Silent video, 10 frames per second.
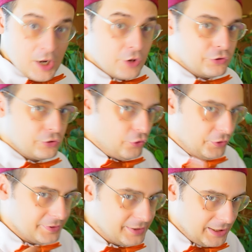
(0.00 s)
So
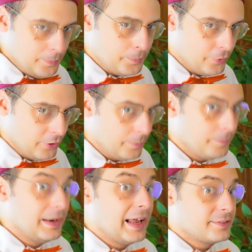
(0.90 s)
simple
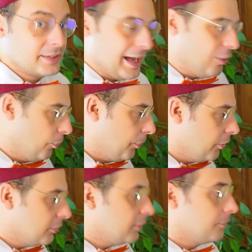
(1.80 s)
plus
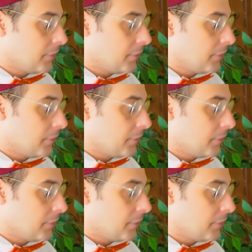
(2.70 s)
compound